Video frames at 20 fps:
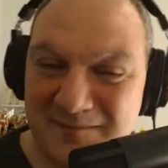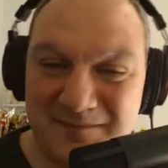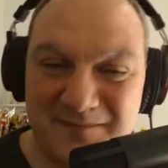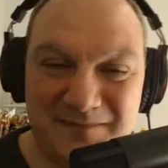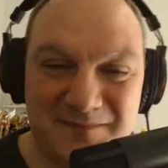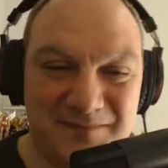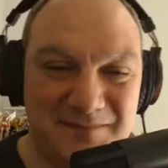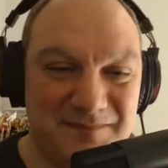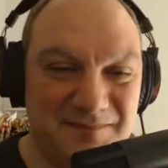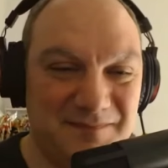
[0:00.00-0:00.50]

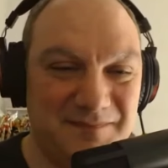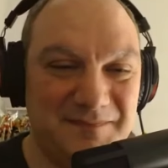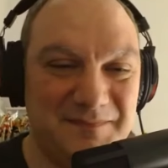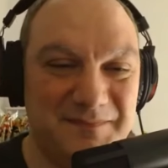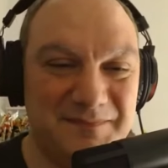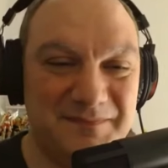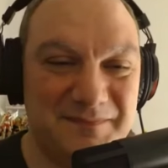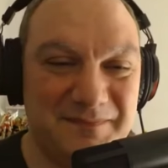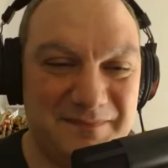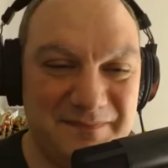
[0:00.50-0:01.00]

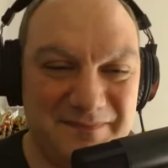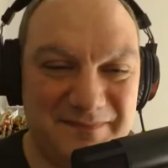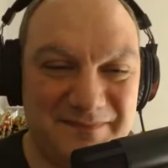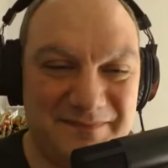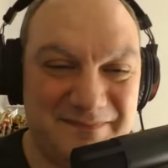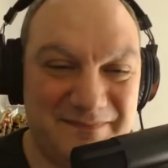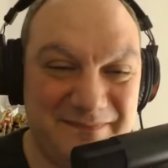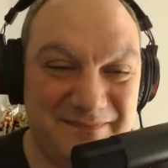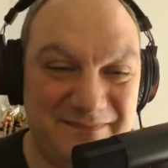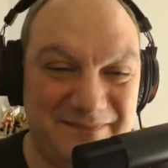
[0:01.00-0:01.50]

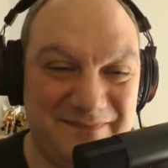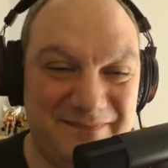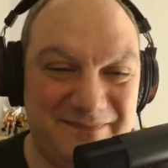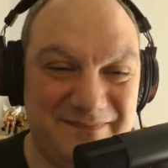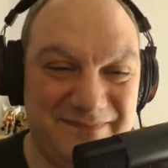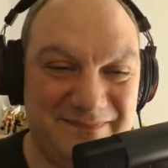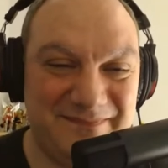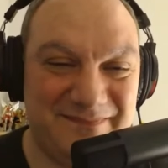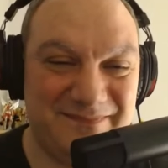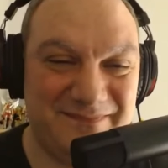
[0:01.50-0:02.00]

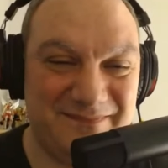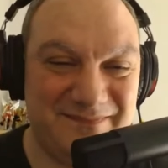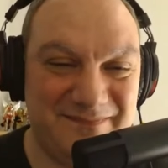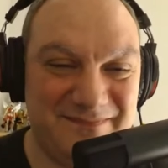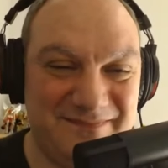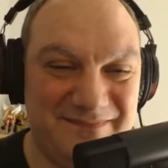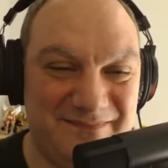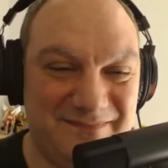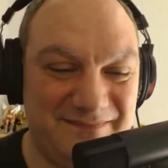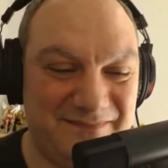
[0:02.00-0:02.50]

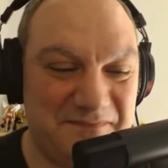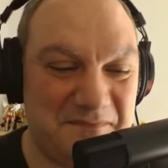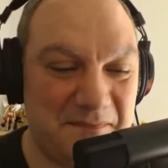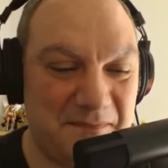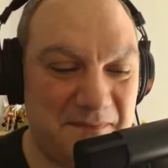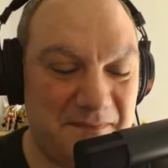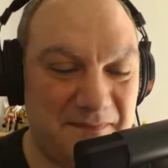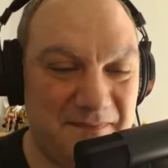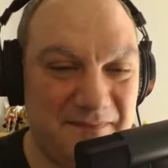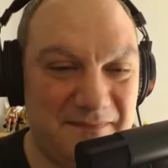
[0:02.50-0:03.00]

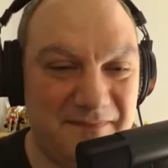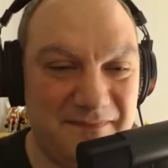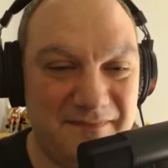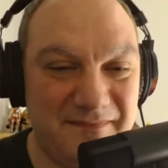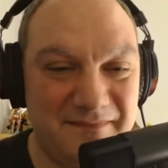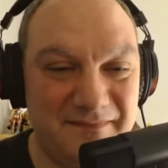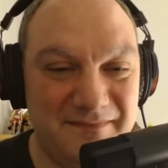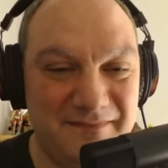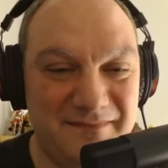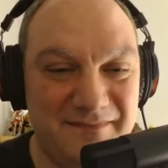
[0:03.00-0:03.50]

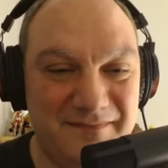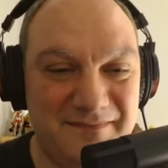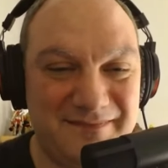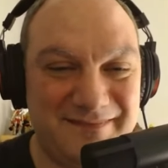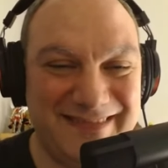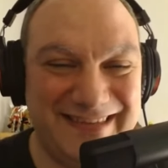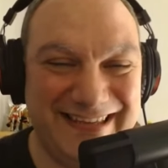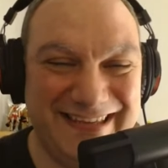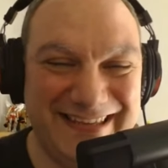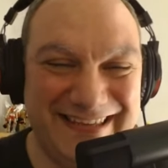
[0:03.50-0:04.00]

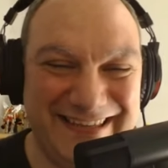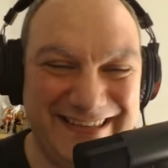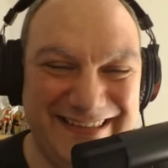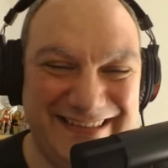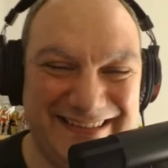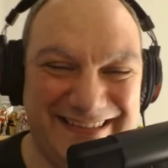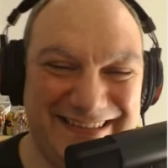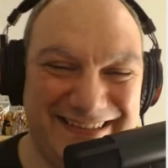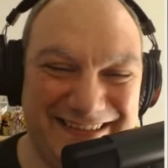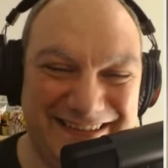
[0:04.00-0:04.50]

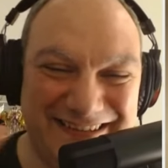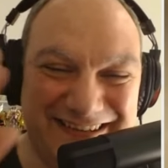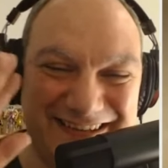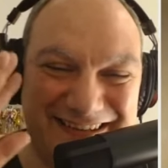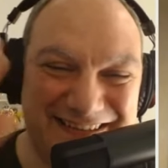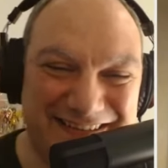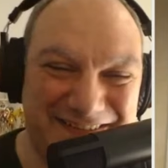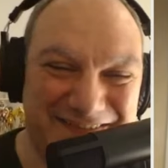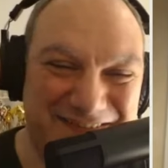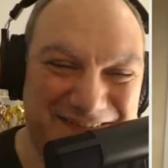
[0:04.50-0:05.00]

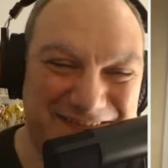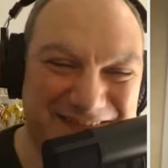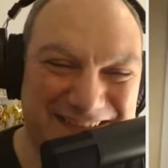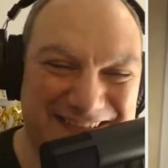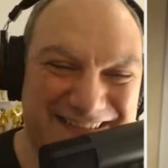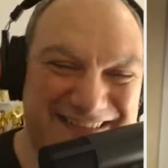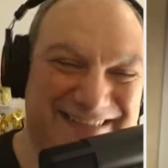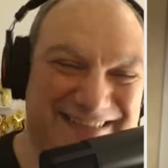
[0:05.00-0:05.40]
This person isn't speaking.